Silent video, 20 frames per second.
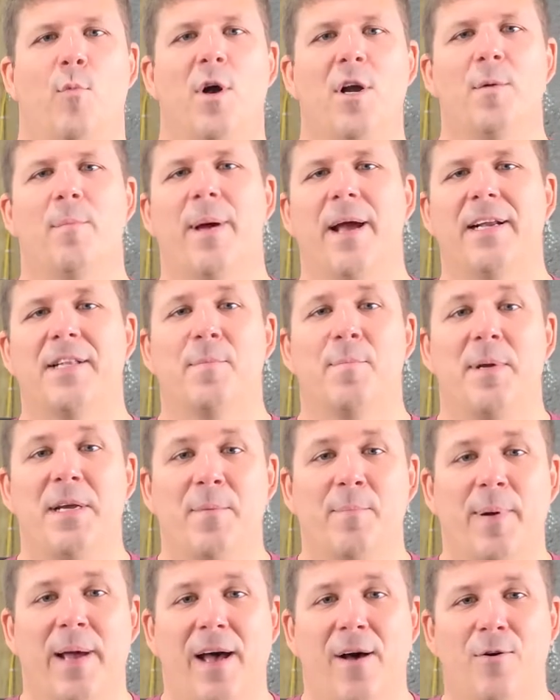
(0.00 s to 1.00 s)
Welcome back to
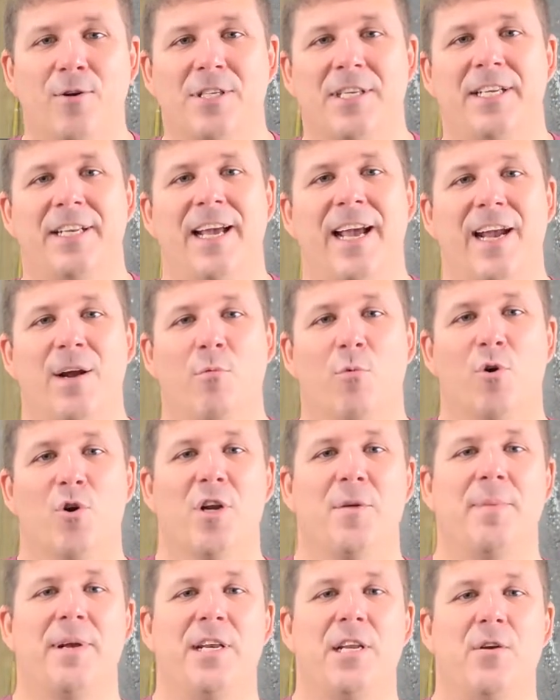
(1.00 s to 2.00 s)
Being Powered. Today we're
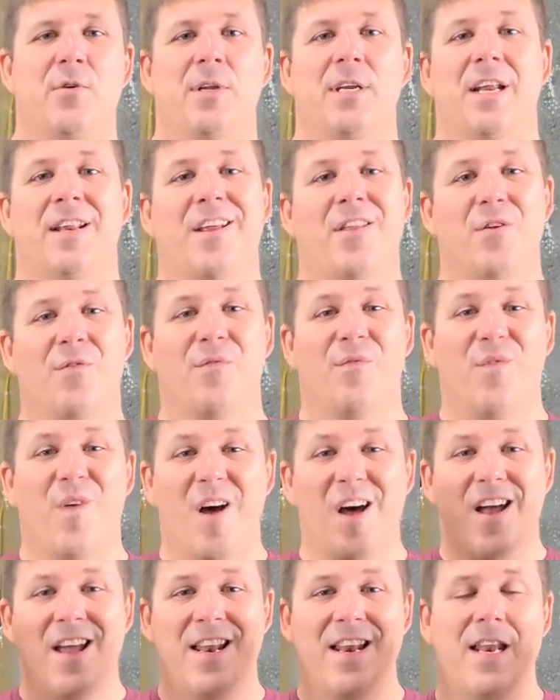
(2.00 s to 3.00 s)
going to be doing another
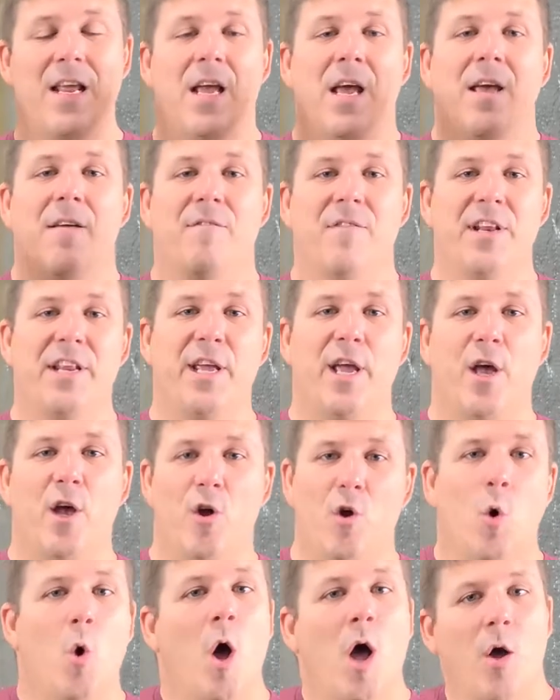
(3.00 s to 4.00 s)
fun
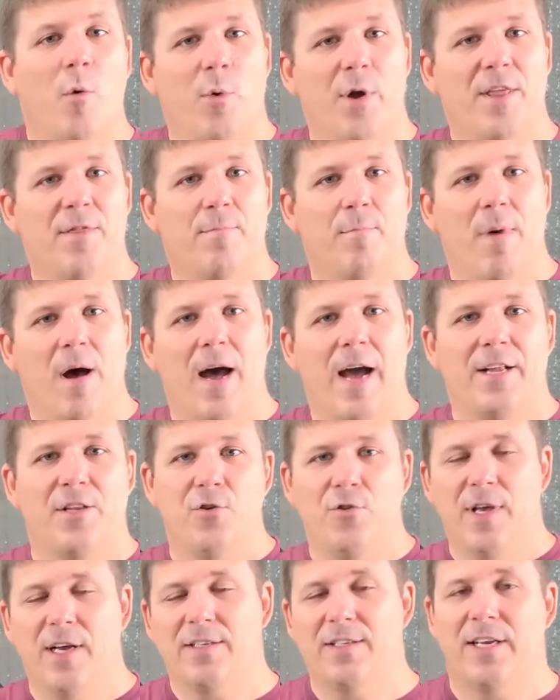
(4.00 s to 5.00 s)
video with my
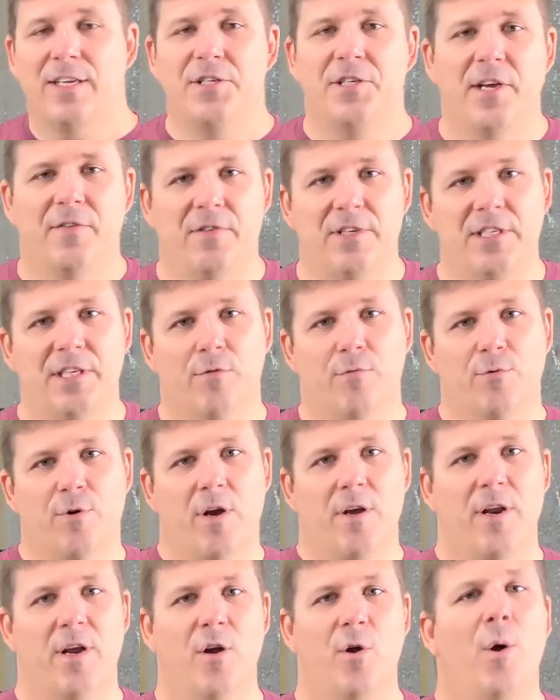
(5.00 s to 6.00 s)
2008 Chevy
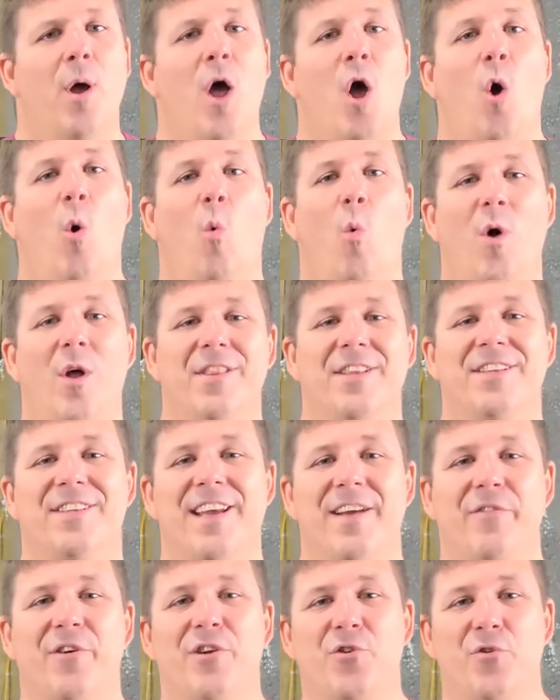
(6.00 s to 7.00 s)
Silverado. What does
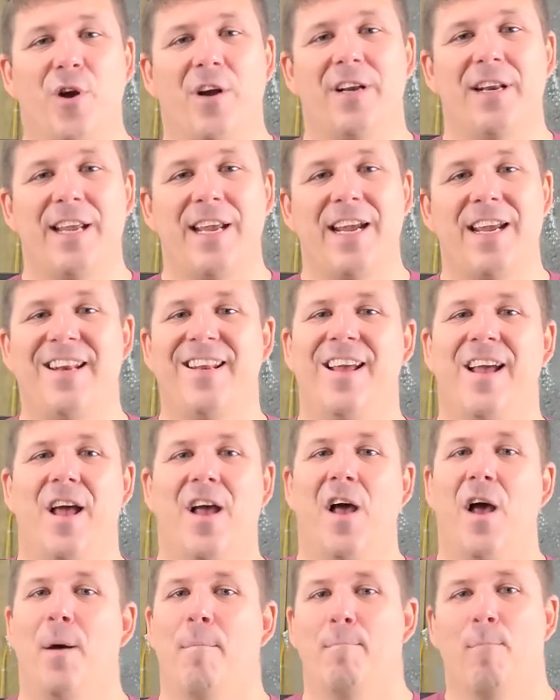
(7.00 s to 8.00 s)
every truck need?
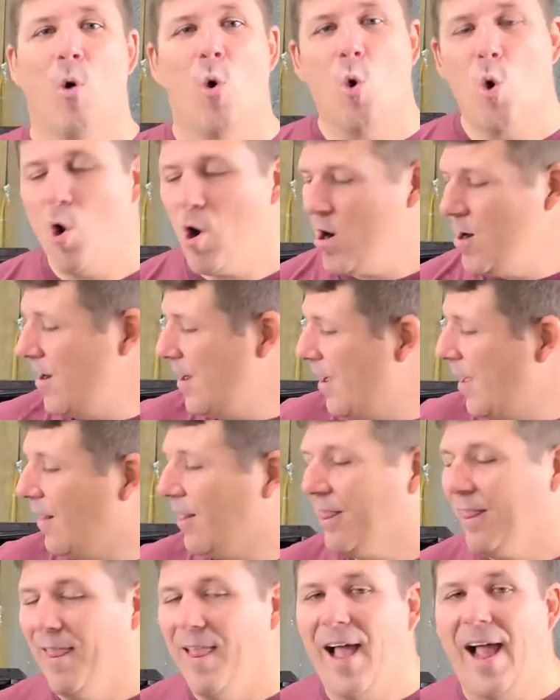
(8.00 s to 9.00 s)
More
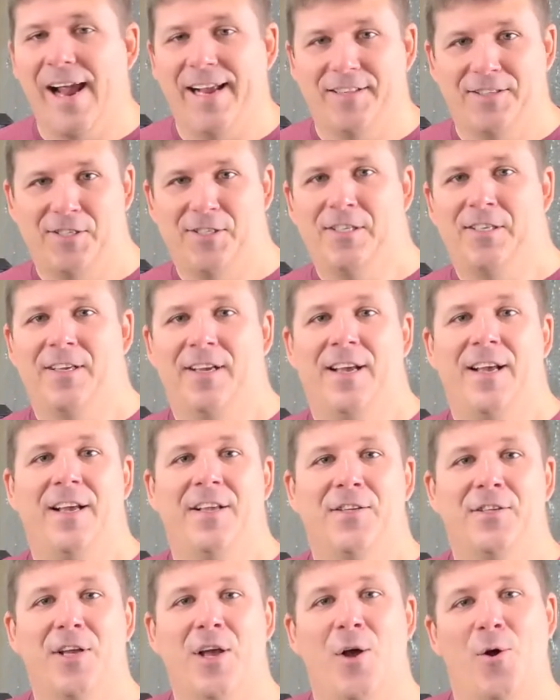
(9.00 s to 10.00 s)
lights.
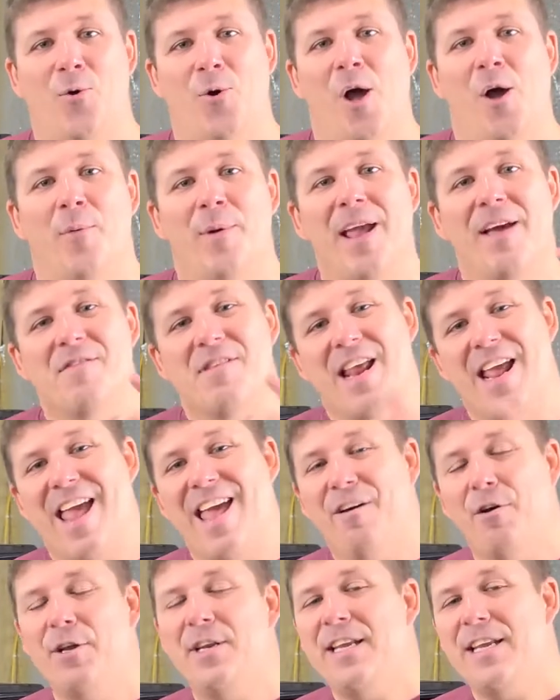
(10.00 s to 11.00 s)
So we have an
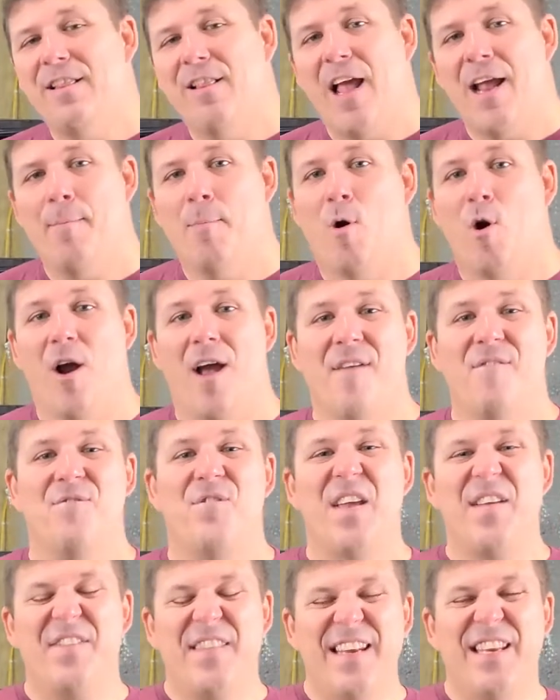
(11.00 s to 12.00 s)
LED light bar, a
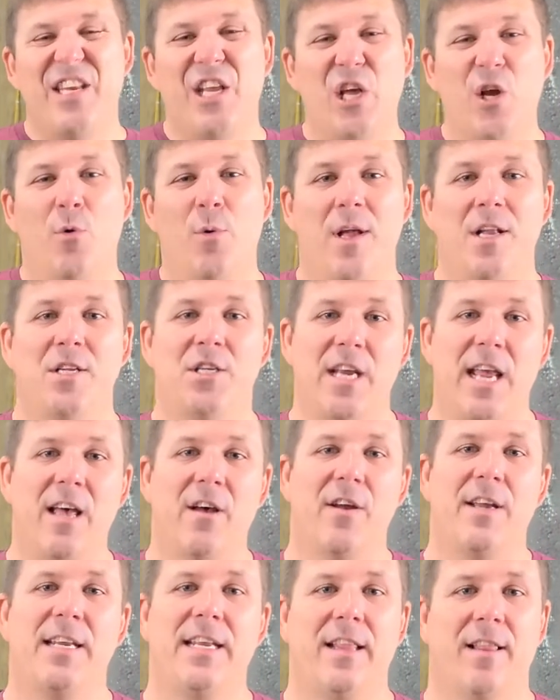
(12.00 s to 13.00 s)
52-inch
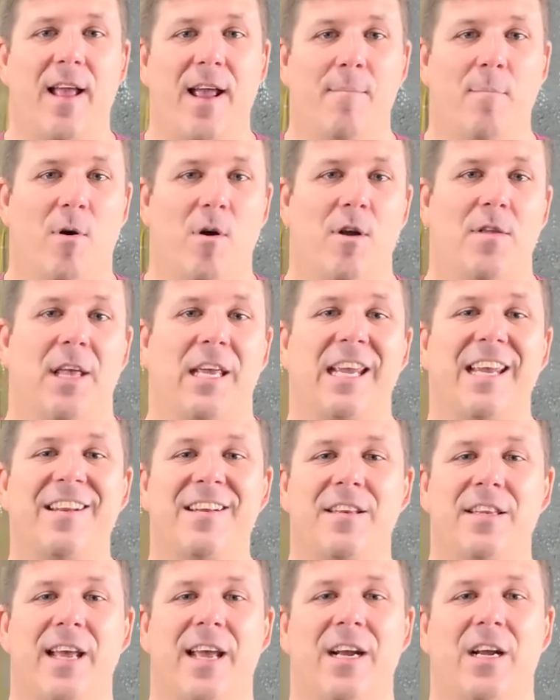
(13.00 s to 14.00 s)
LED light bar that
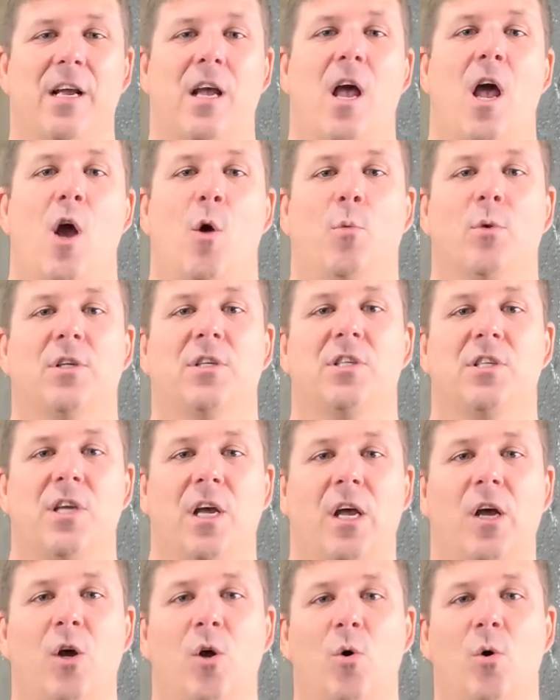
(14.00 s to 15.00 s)
Intech was
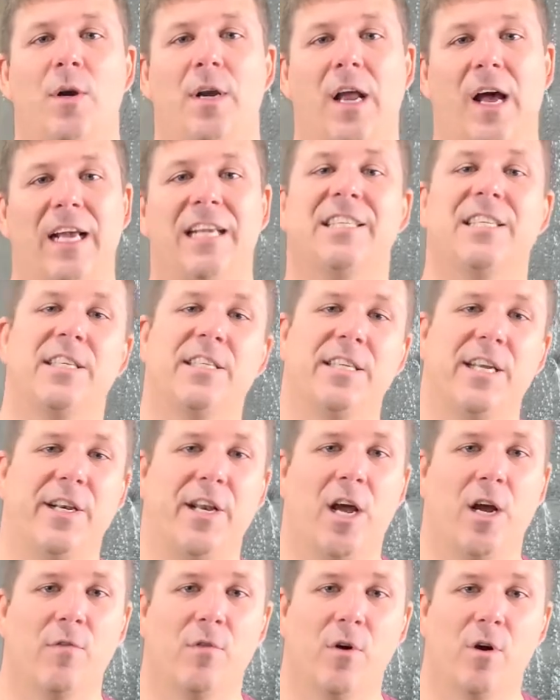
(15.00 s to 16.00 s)
so nice to
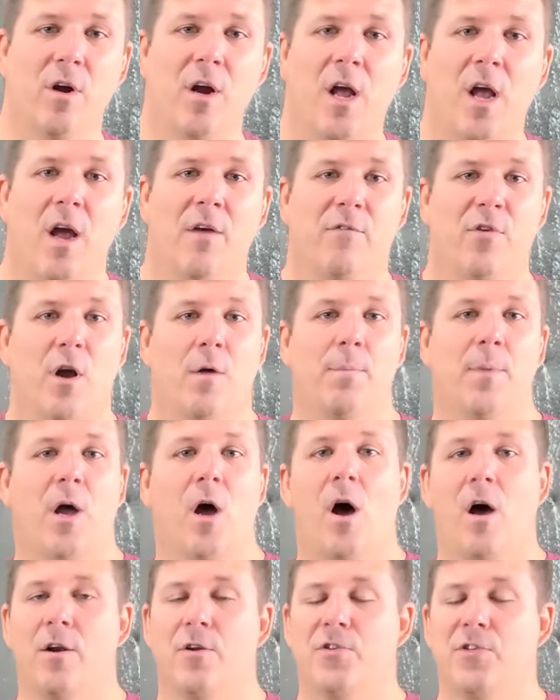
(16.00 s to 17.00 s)
send over from the
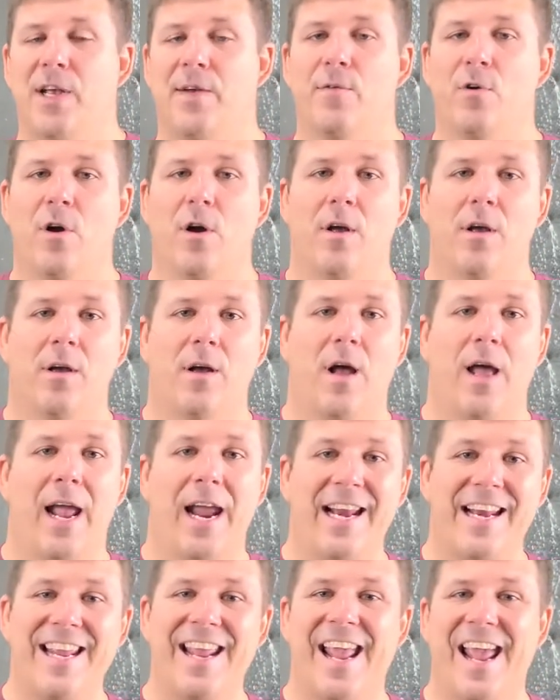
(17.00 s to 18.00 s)

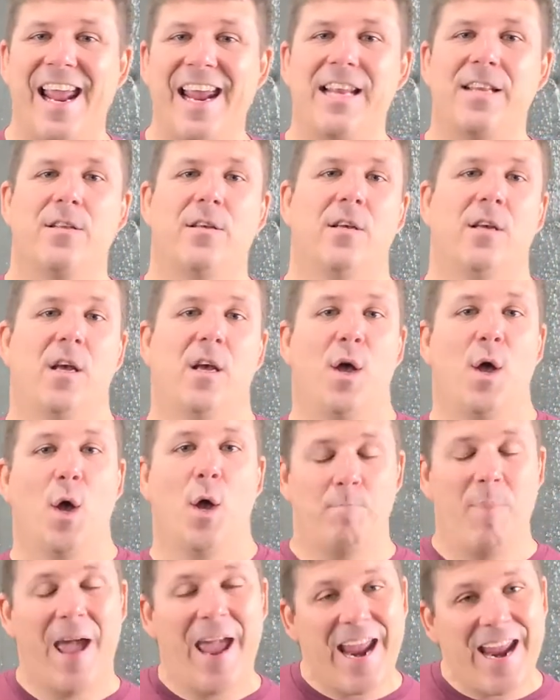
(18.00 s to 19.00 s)
AUTOSAVER88
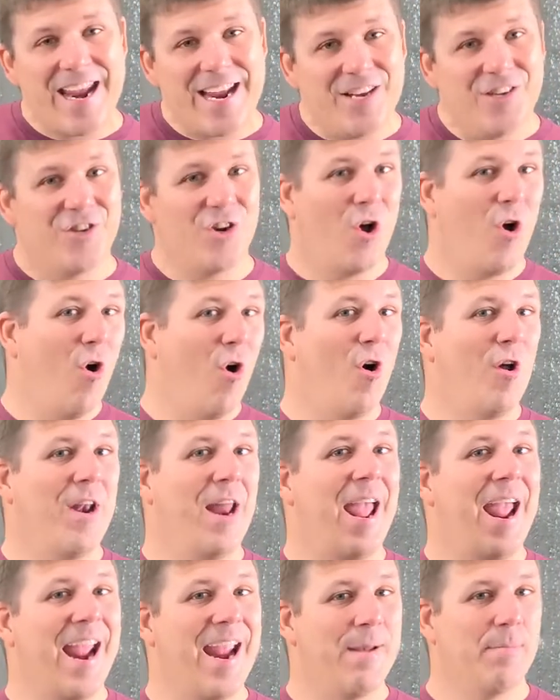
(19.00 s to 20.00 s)
page
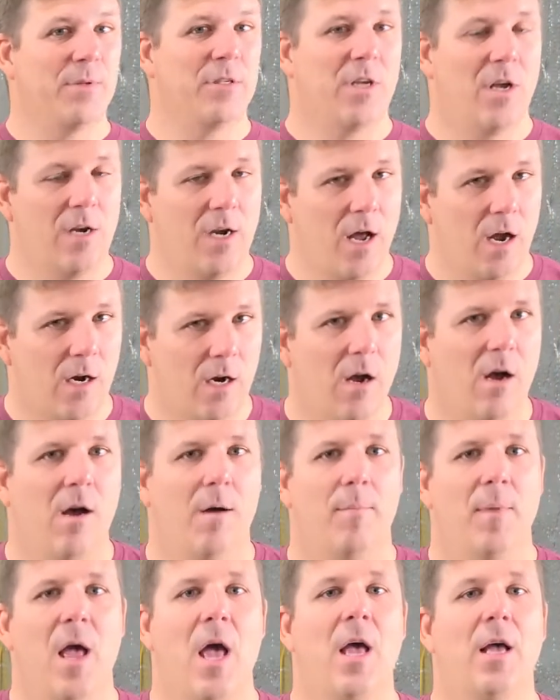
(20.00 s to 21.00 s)
on
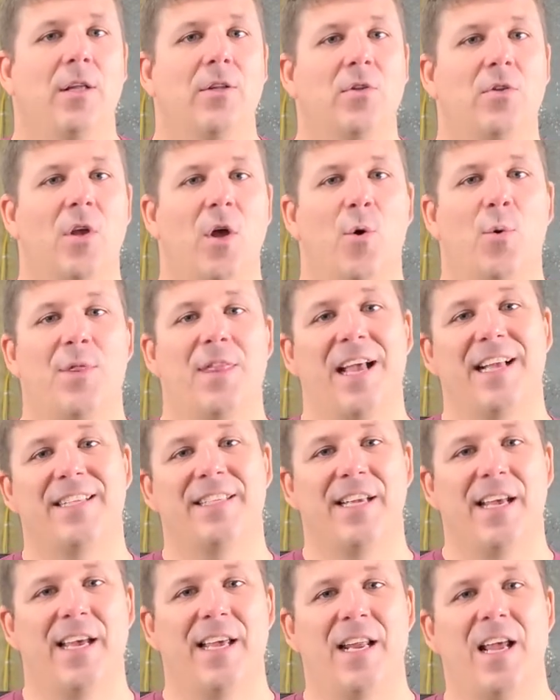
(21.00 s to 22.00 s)
Amazon.com. So with that
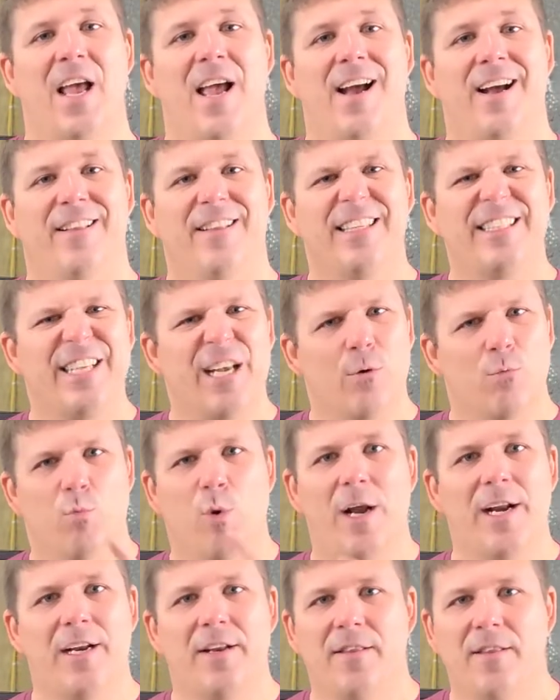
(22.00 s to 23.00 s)
said, let's get
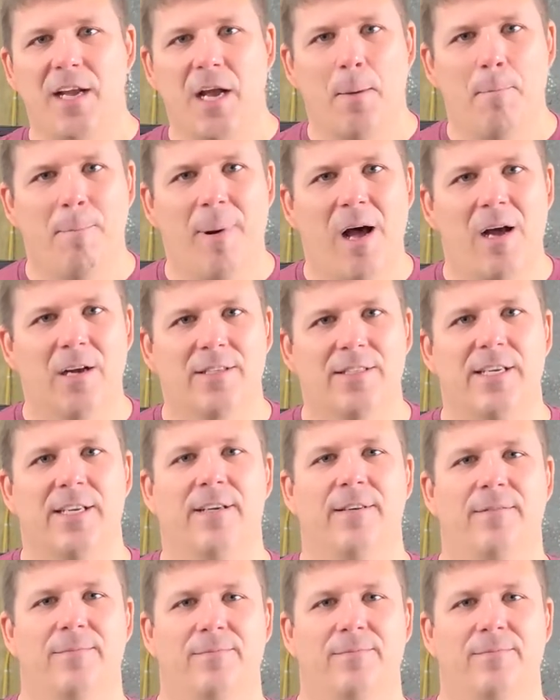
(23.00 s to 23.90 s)
right into the unboxing.